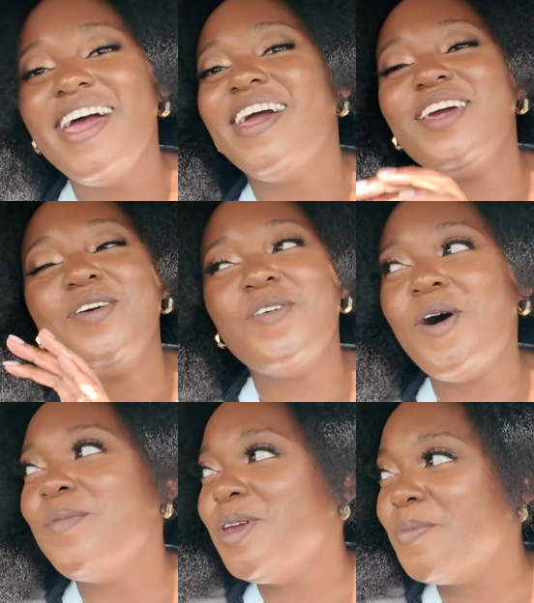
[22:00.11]
He
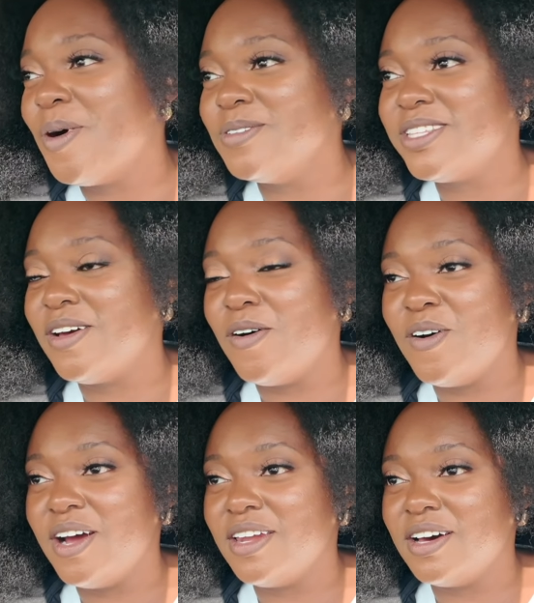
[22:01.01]
want me to post it
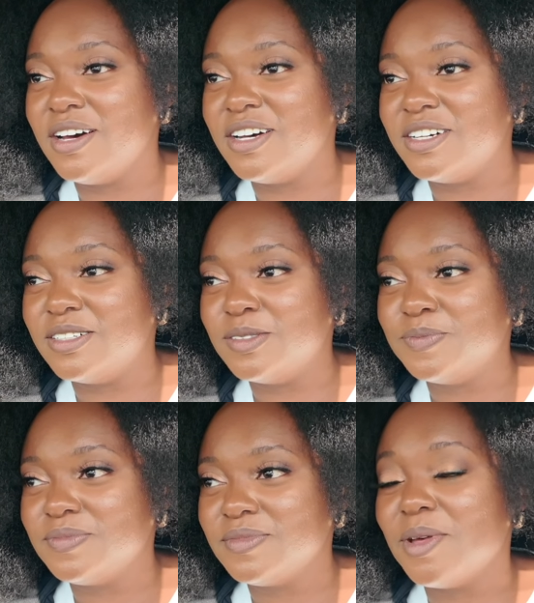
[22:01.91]
on
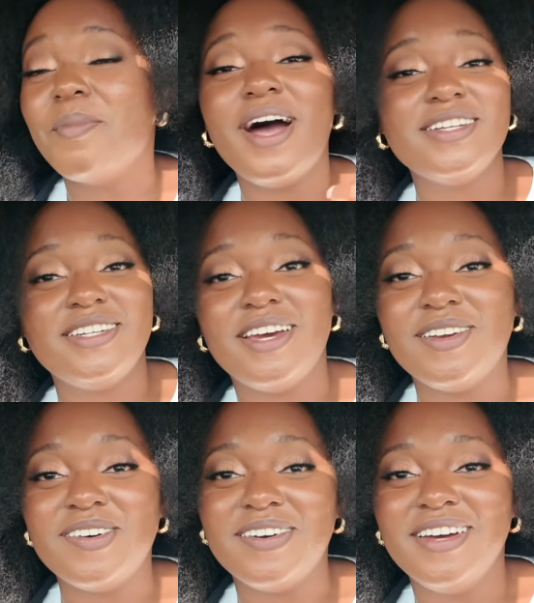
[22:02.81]
my
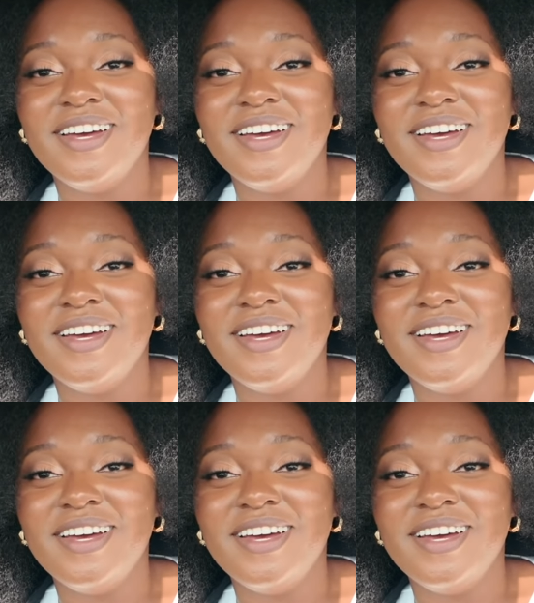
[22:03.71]
channel.